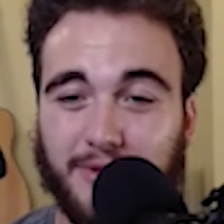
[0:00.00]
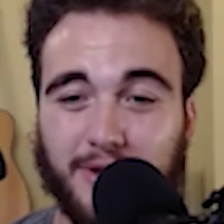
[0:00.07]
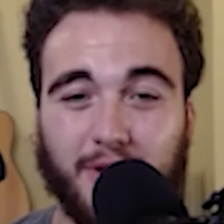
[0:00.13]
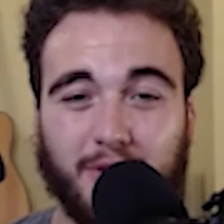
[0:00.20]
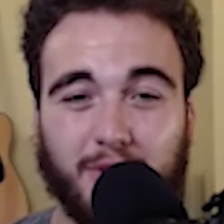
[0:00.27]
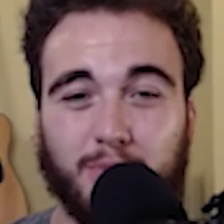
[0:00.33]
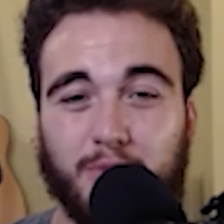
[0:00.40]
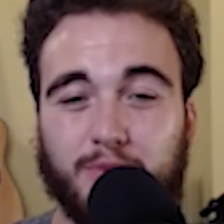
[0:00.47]
on the
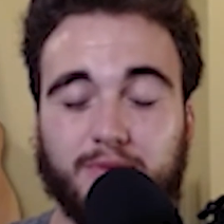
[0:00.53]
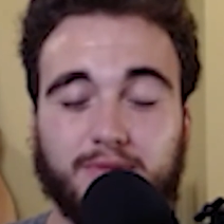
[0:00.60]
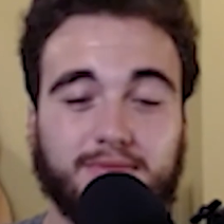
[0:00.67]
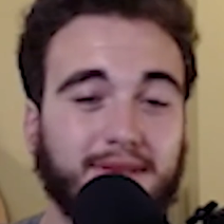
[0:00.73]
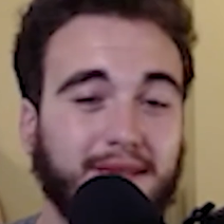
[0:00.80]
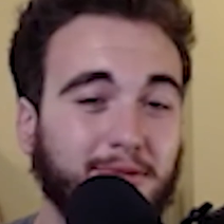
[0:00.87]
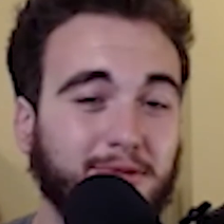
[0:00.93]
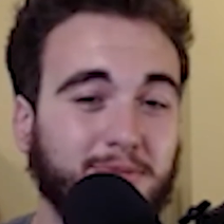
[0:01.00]
moon
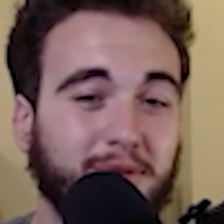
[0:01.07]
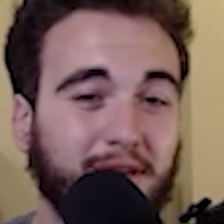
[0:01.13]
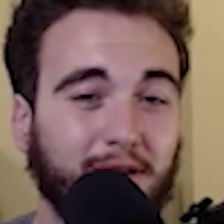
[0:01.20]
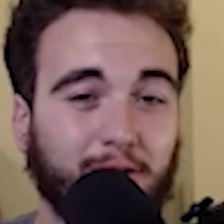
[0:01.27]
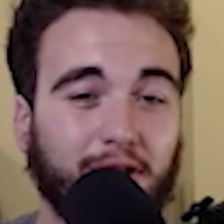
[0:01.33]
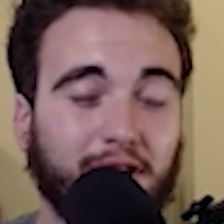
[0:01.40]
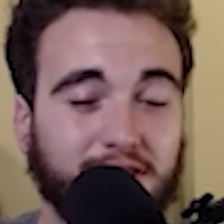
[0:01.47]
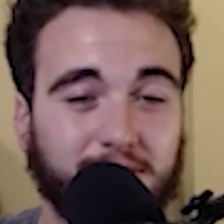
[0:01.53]
that was being
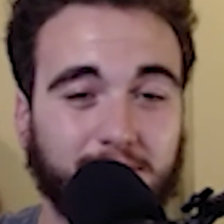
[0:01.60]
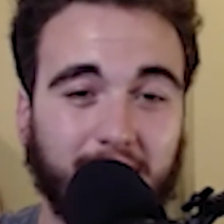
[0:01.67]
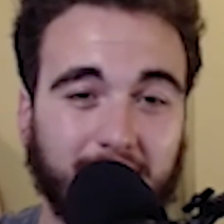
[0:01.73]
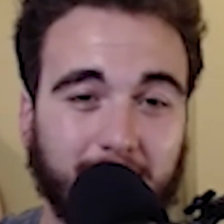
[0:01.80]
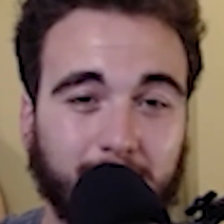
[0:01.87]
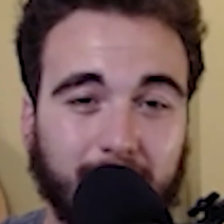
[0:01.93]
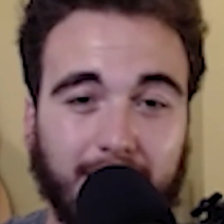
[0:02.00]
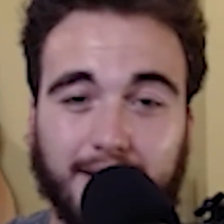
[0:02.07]
crushed by the
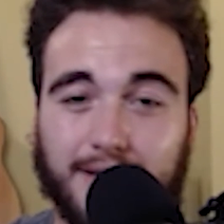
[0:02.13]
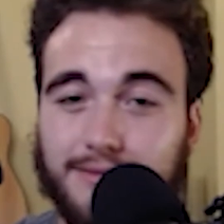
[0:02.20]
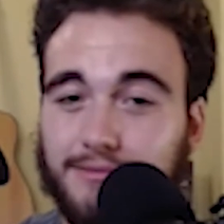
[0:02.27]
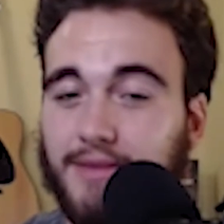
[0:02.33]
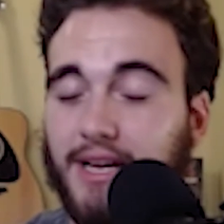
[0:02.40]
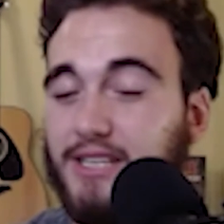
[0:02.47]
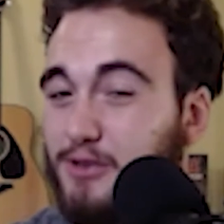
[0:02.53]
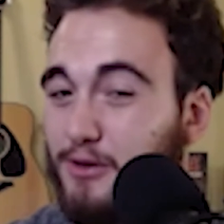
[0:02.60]
planet,
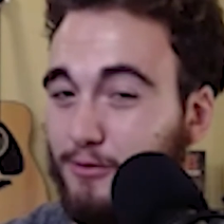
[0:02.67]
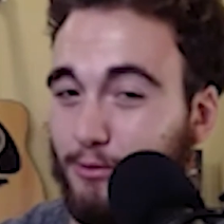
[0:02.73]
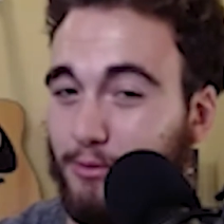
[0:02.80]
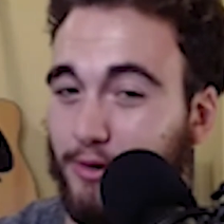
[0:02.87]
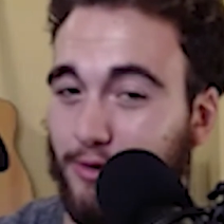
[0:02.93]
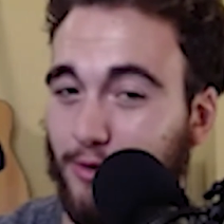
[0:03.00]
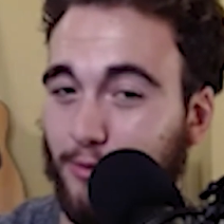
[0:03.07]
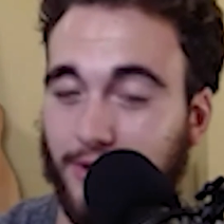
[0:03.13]
as you're
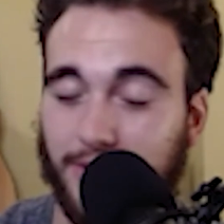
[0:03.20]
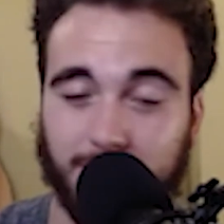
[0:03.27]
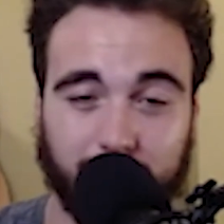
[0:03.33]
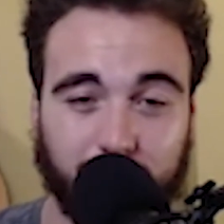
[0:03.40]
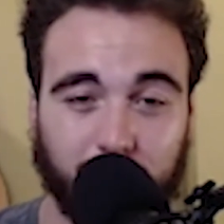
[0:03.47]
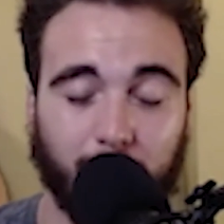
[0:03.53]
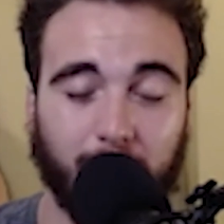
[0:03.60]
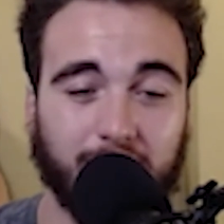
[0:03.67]
familiar with if
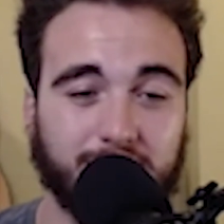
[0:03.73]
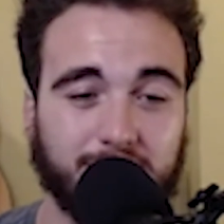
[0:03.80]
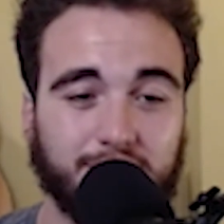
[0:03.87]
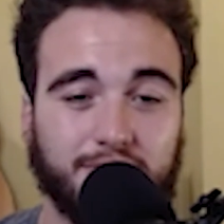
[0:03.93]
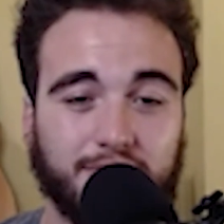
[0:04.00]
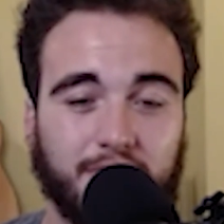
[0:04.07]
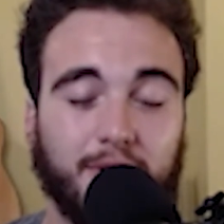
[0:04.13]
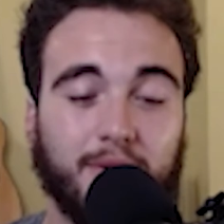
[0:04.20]
you watch the
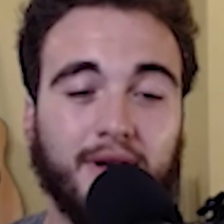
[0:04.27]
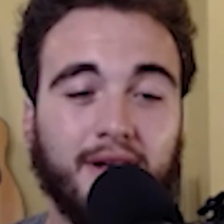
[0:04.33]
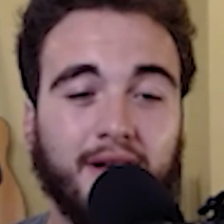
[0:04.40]
show.